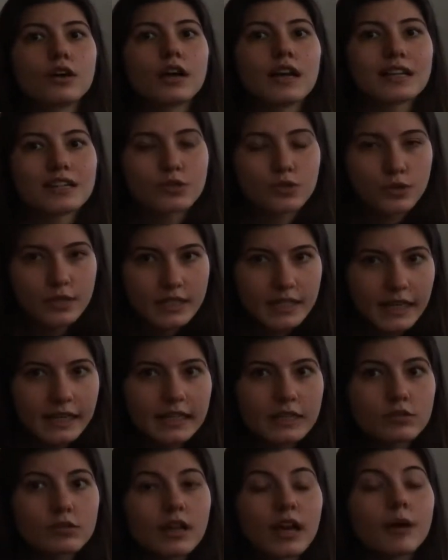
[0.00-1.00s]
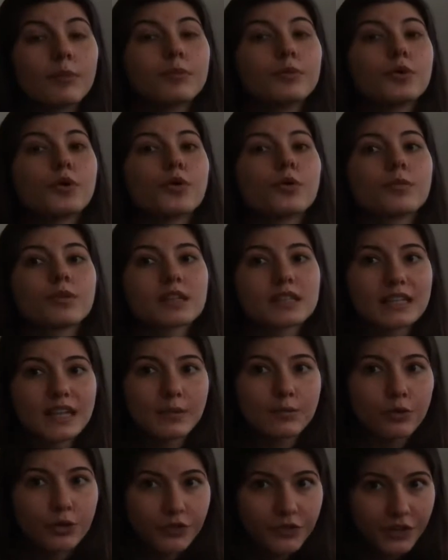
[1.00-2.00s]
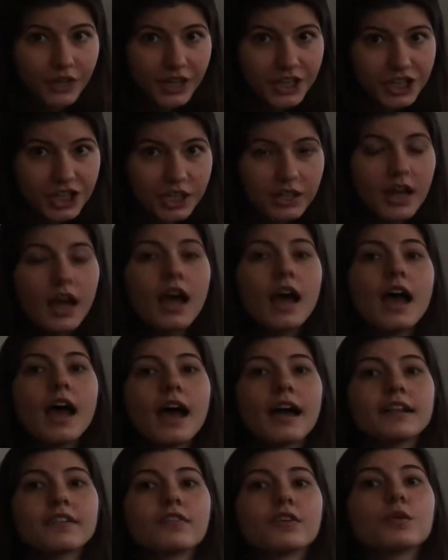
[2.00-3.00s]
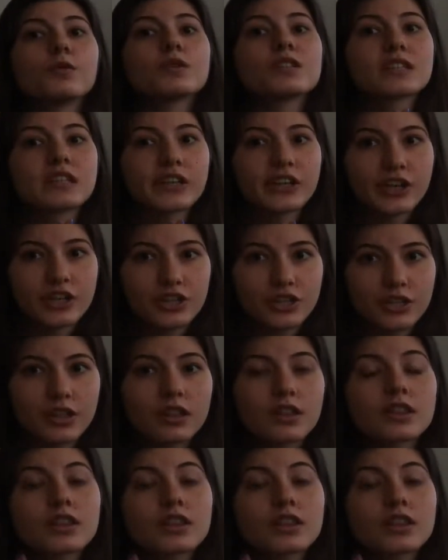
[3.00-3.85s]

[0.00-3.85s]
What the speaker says: associated with abnormal cell proliferation and fluid secretion,